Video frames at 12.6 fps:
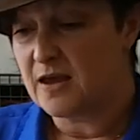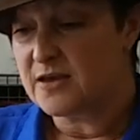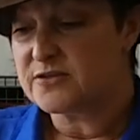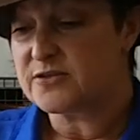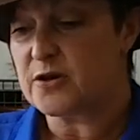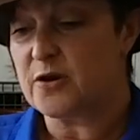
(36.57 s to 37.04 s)

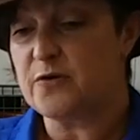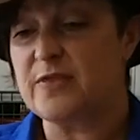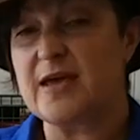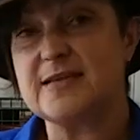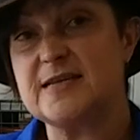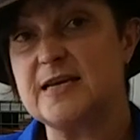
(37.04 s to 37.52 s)
So
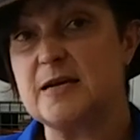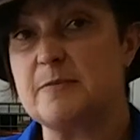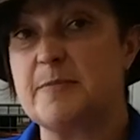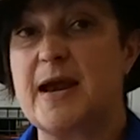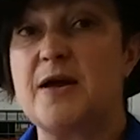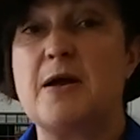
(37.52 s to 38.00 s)
that's a little
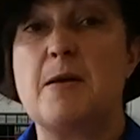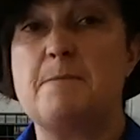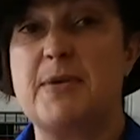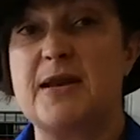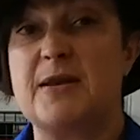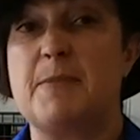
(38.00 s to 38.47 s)

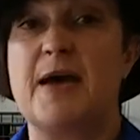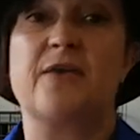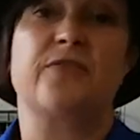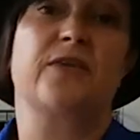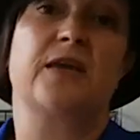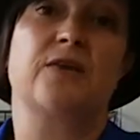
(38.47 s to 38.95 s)
bit
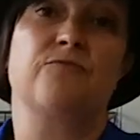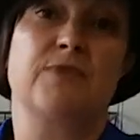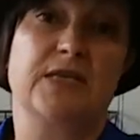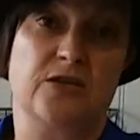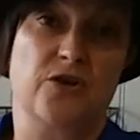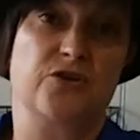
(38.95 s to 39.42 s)
about the
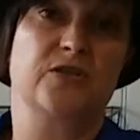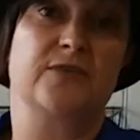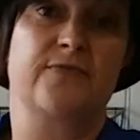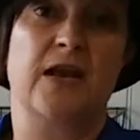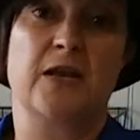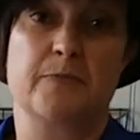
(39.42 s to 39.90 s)
research and
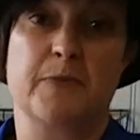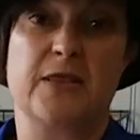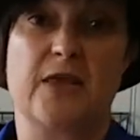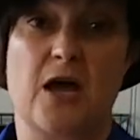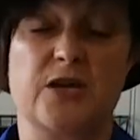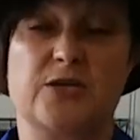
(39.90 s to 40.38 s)
development
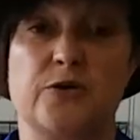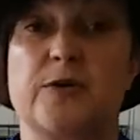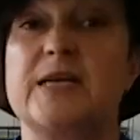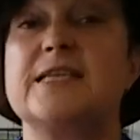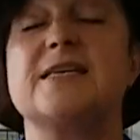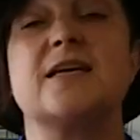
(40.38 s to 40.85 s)
that I do,
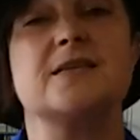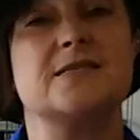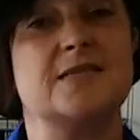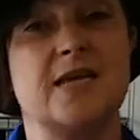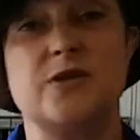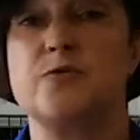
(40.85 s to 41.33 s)
and it's a
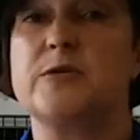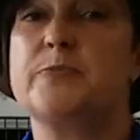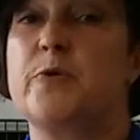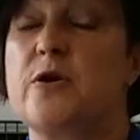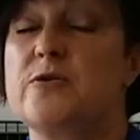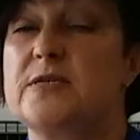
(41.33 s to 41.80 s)
continuous
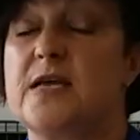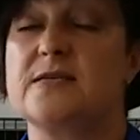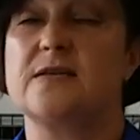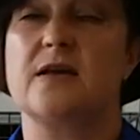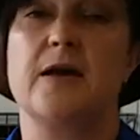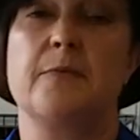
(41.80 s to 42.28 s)

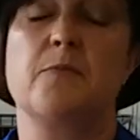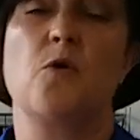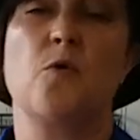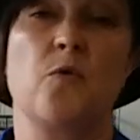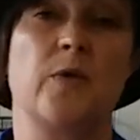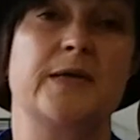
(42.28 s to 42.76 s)
process. I'm
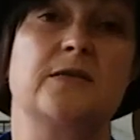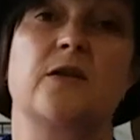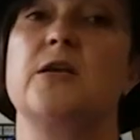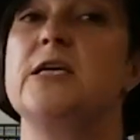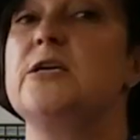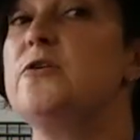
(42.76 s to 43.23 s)
always
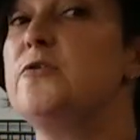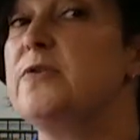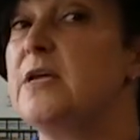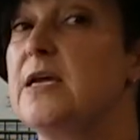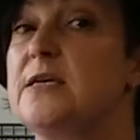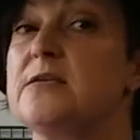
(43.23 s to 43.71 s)
learning new
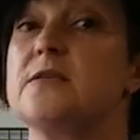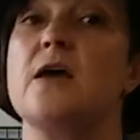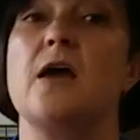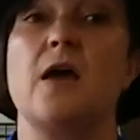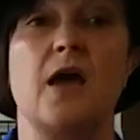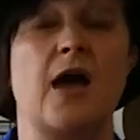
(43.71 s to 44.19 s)
things
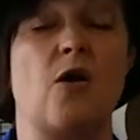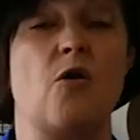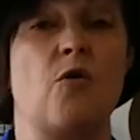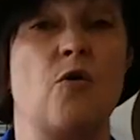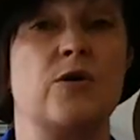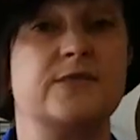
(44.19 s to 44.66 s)

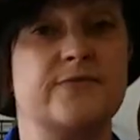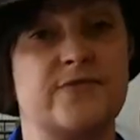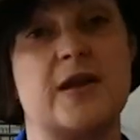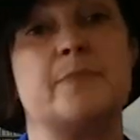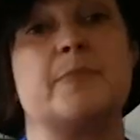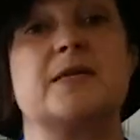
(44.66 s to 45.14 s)
or
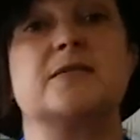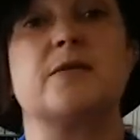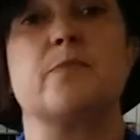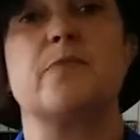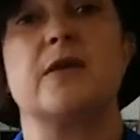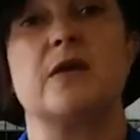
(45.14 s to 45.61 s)
developing
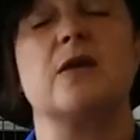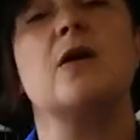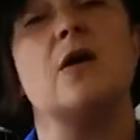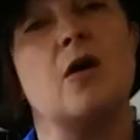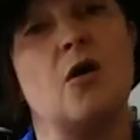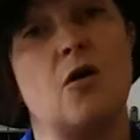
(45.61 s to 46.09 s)
something
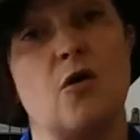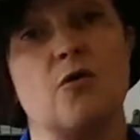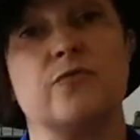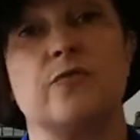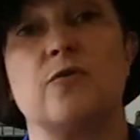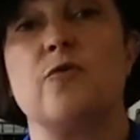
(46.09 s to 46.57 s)

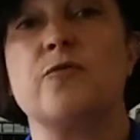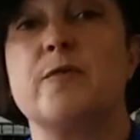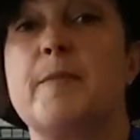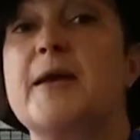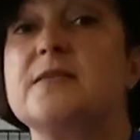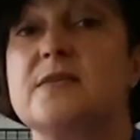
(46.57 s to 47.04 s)
on the
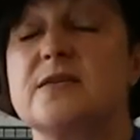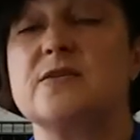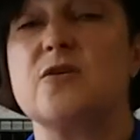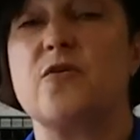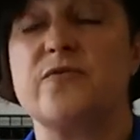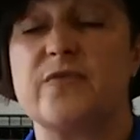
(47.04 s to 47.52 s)
basis
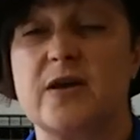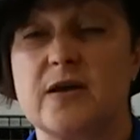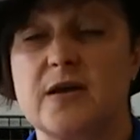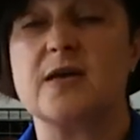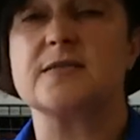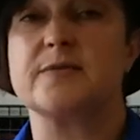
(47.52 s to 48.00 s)
of a
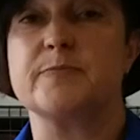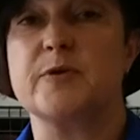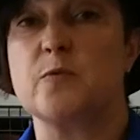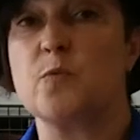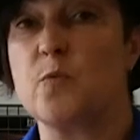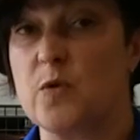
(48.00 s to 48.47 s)

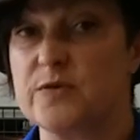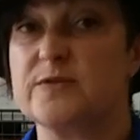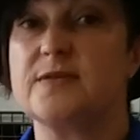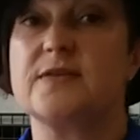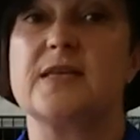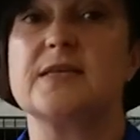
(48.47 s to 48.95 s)
customer
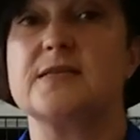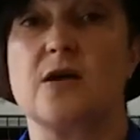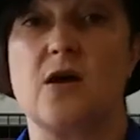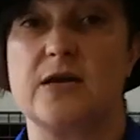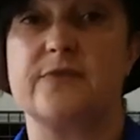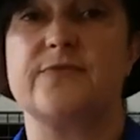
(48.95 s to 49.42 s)
wants this
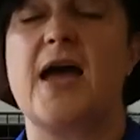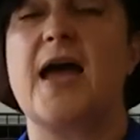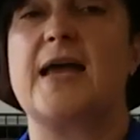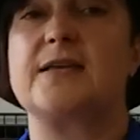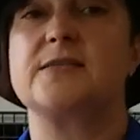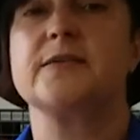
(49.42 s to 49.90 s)
kind of a
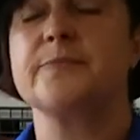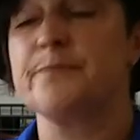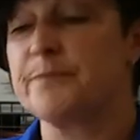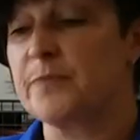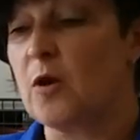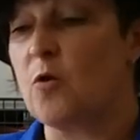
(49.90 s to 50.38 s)
hat
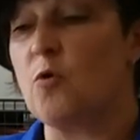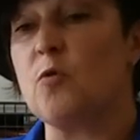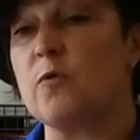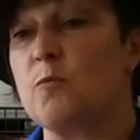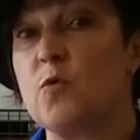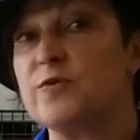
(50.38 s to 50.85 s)

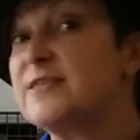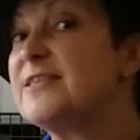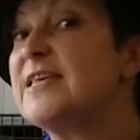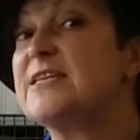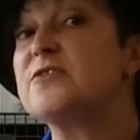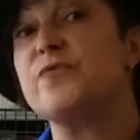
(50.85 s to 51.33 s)
or wants
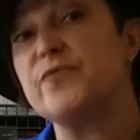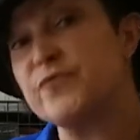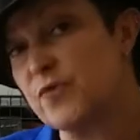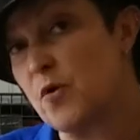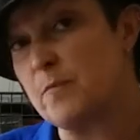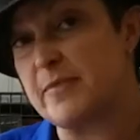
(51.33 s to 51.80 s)
this
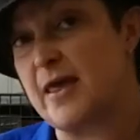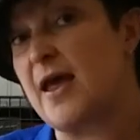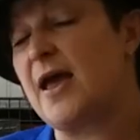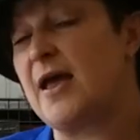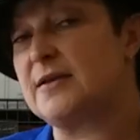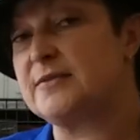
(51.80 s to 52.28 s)
from their
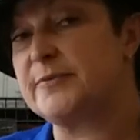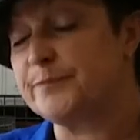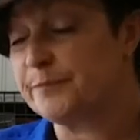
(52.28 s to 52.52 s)
hat.